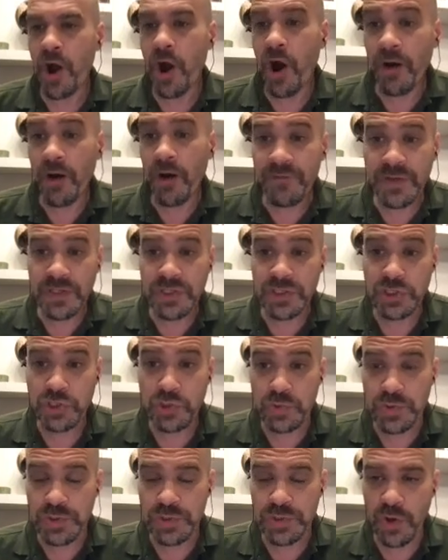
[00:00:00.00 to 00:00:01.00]
often
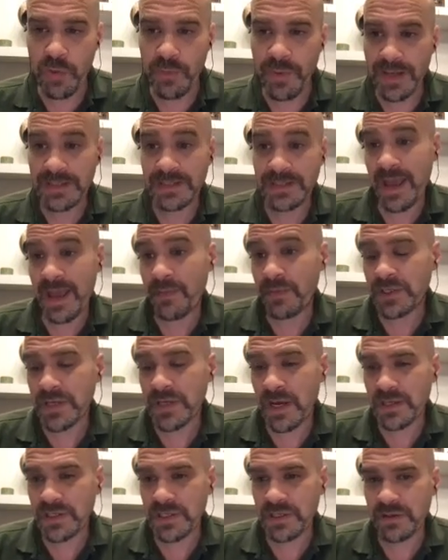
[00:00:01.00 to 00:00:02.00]
do so by
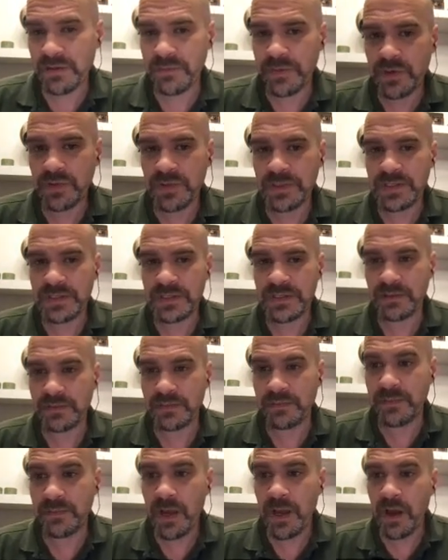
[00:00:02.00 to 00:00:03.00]
sabotaging the immune
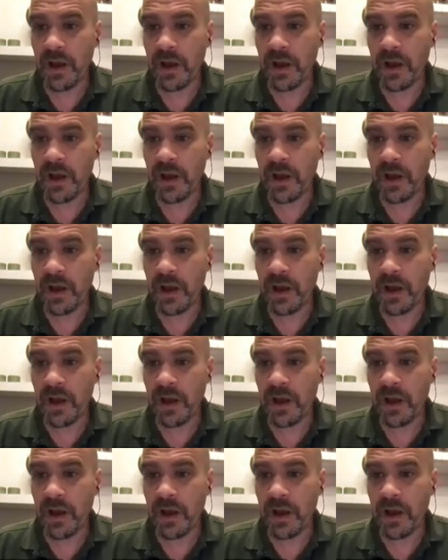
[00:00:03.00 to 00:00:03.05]
system,